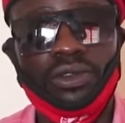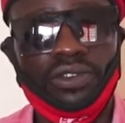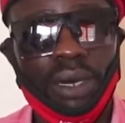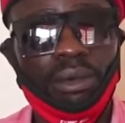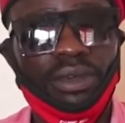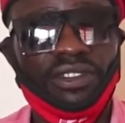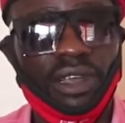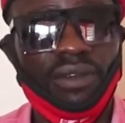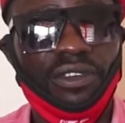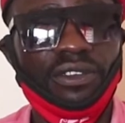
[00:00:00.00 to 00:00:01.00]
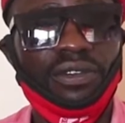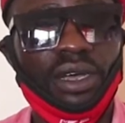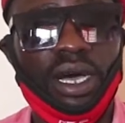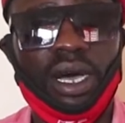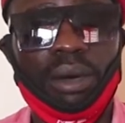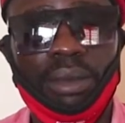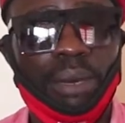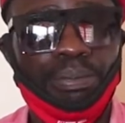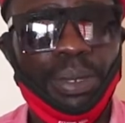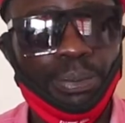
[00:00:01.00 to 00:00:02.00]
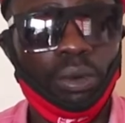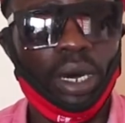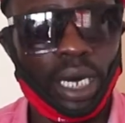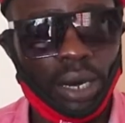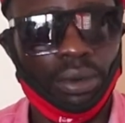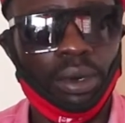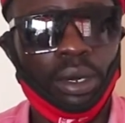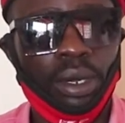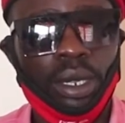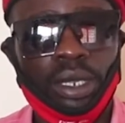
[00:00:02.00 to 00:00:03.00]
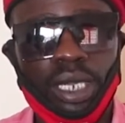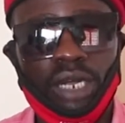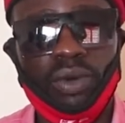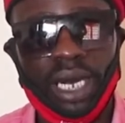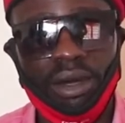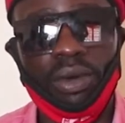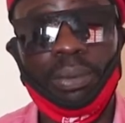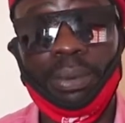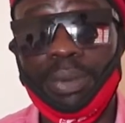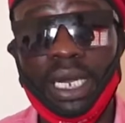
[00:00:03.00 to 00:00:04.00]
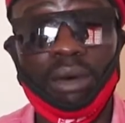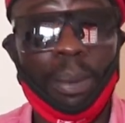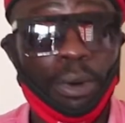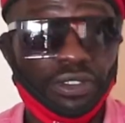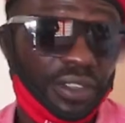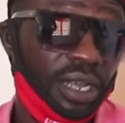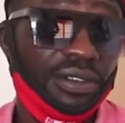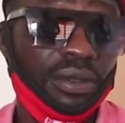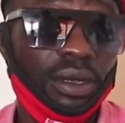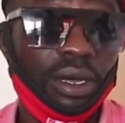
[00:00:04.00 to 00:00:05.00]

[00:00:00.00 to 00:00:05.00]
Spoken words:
to some of the selfish people around that whenever we pin our posters,